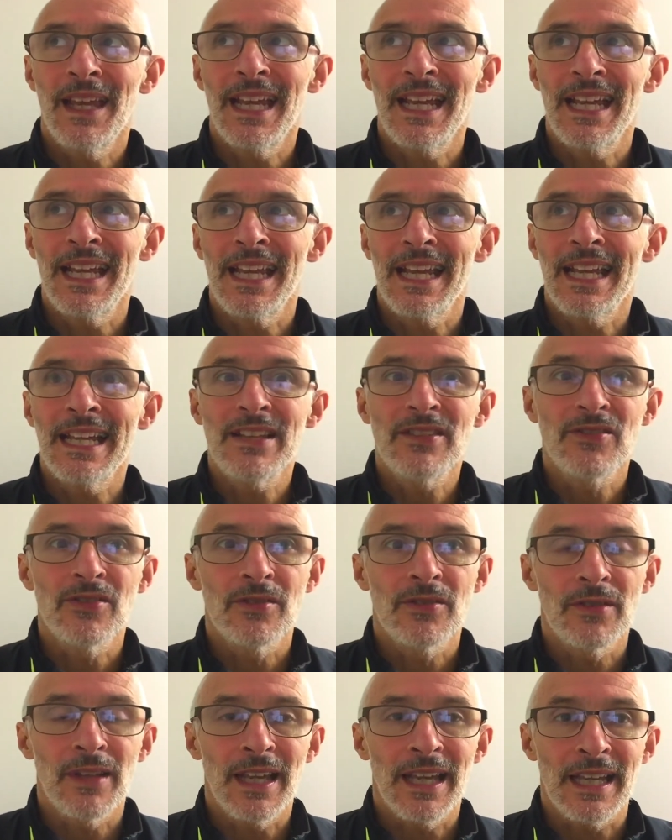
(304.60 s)
It
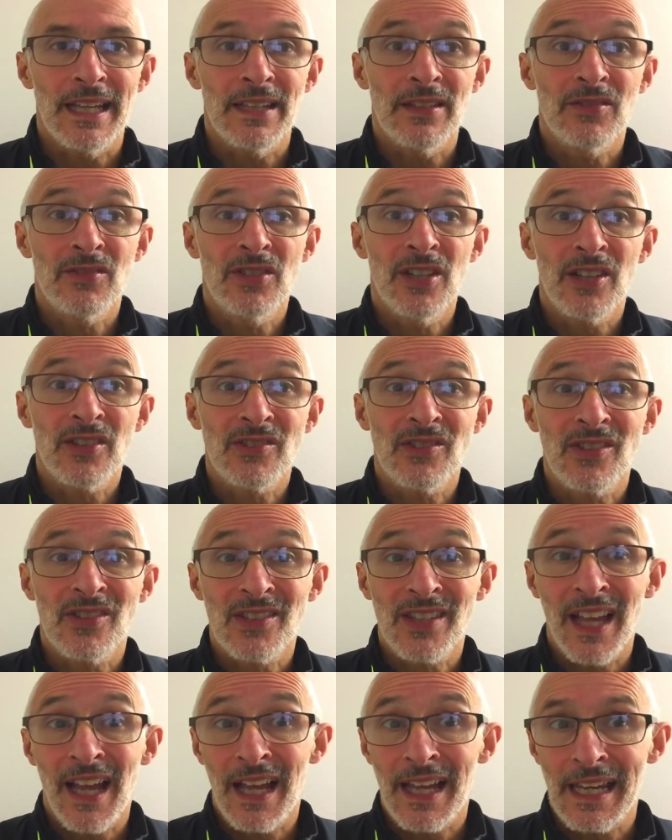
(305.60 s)
isn't. It is just to
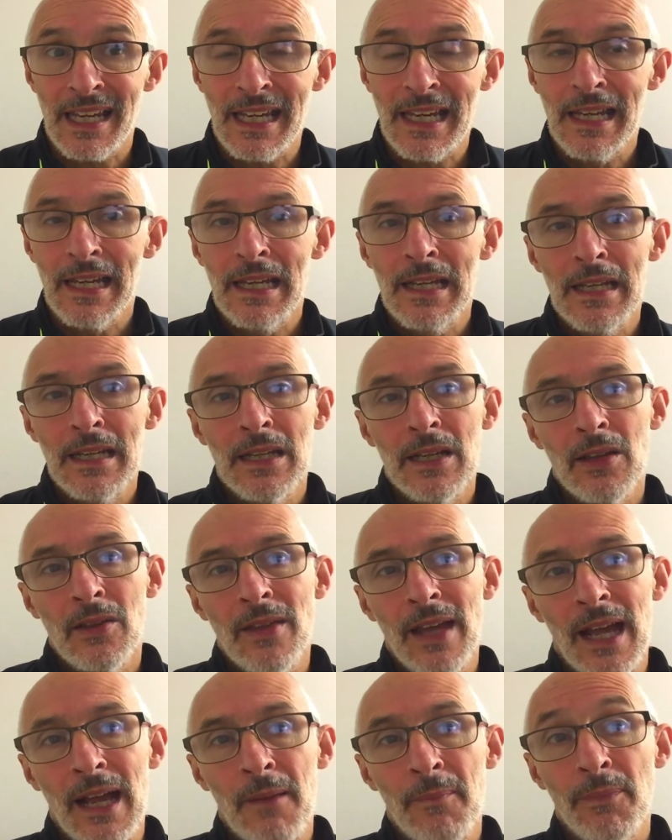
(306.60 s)
say
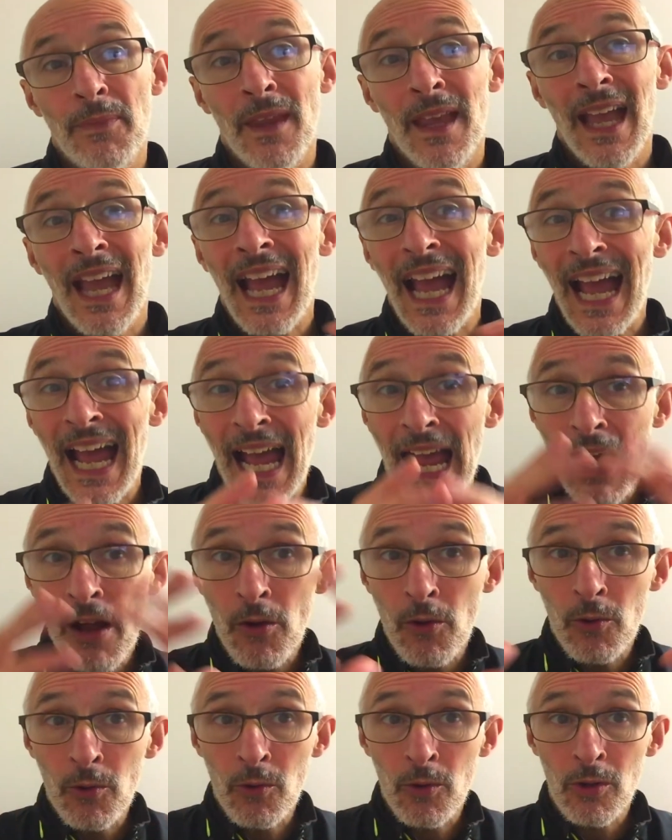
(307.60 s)
that
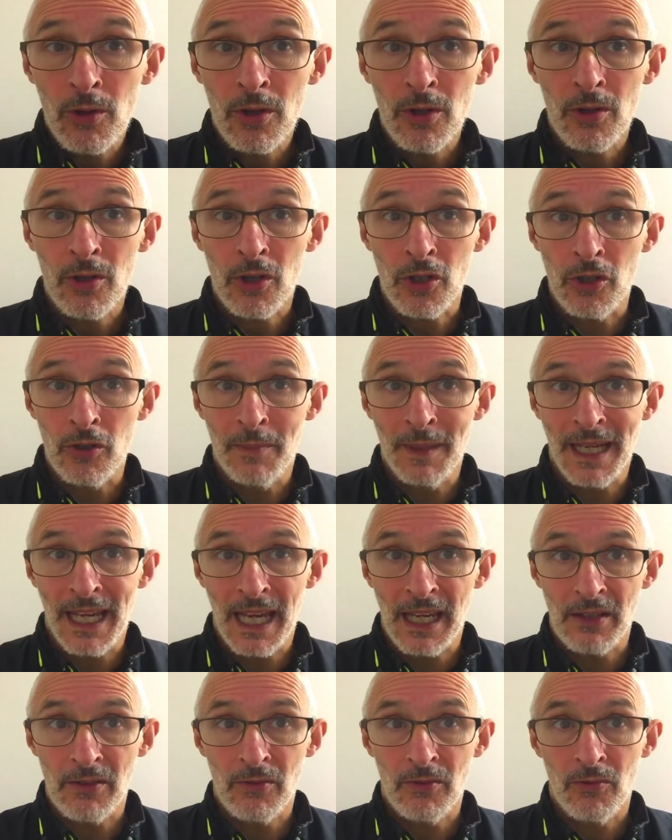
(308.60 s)
how you
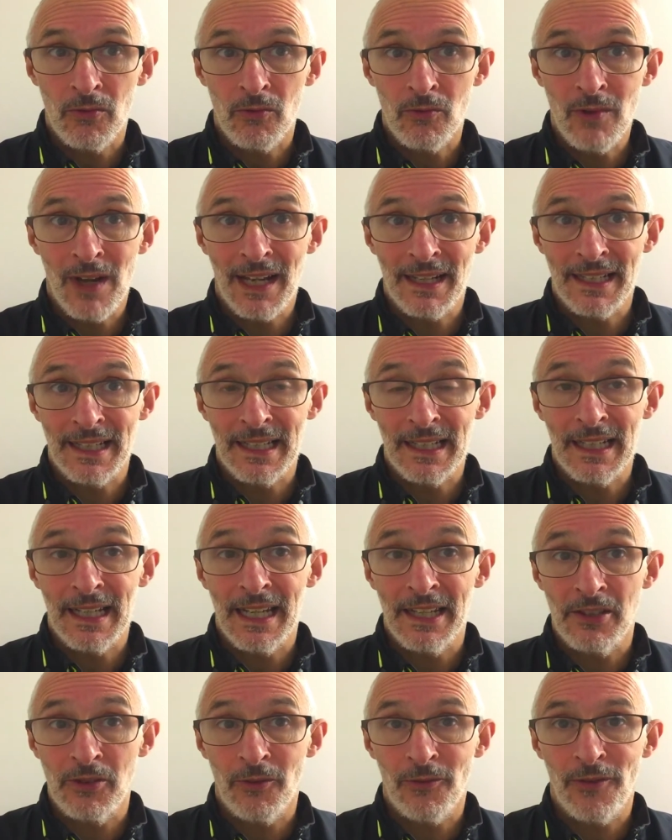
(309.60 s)
begin running
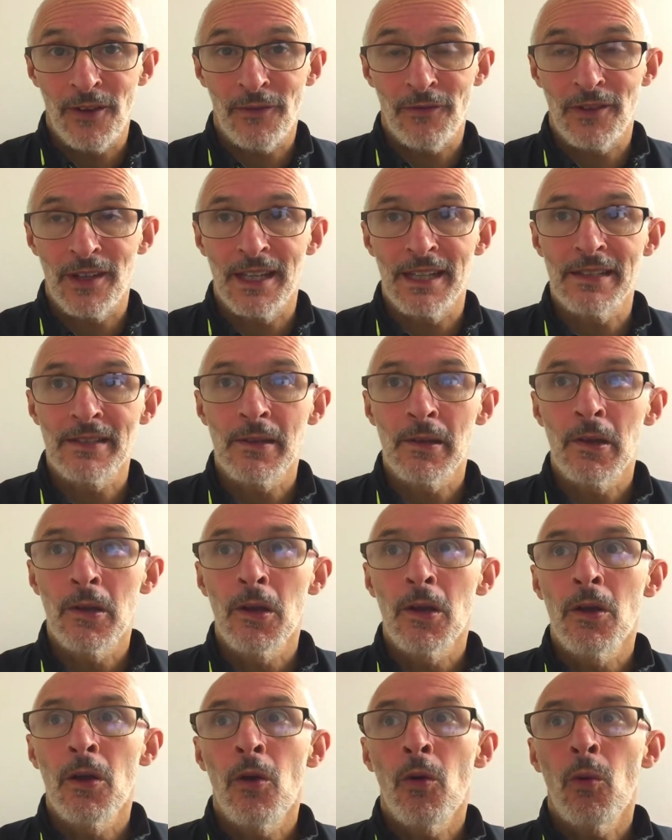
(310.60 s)
in your 50s
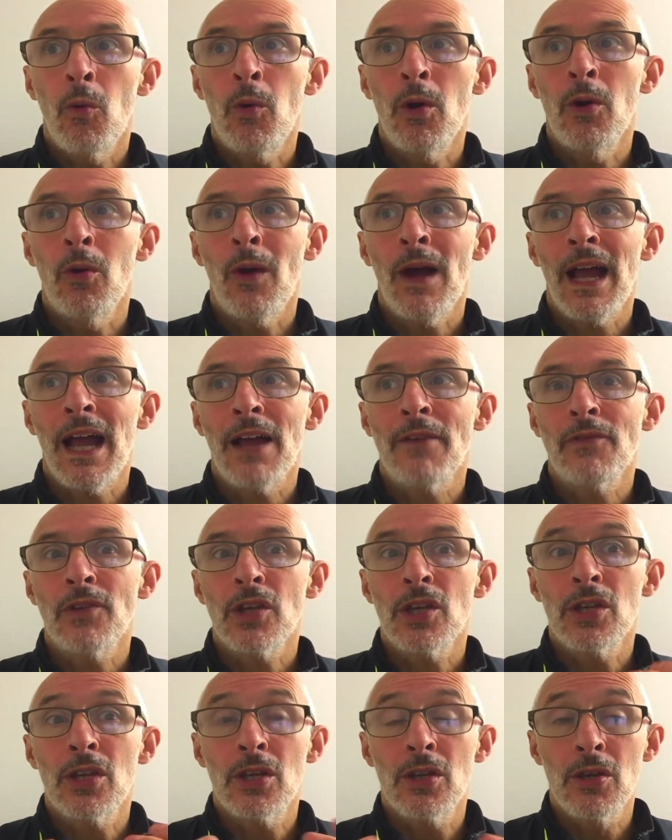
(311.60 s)
will have a
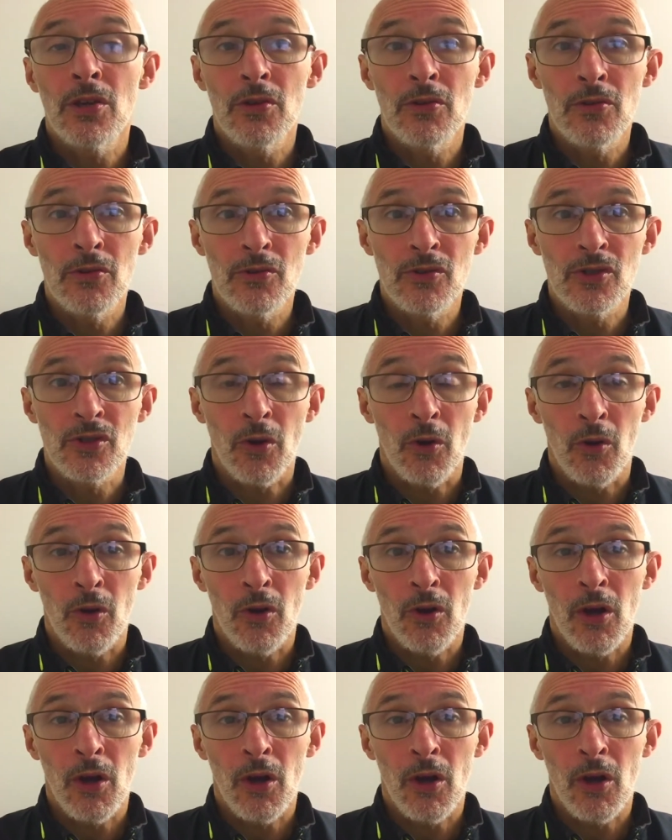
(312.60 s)
huge